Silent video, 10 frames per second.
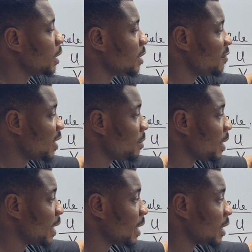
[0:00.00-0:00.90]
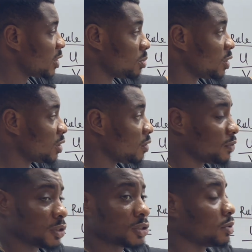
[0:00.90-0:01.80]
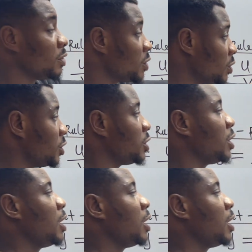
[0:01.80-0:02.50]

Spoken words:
divided by an exponential function. Such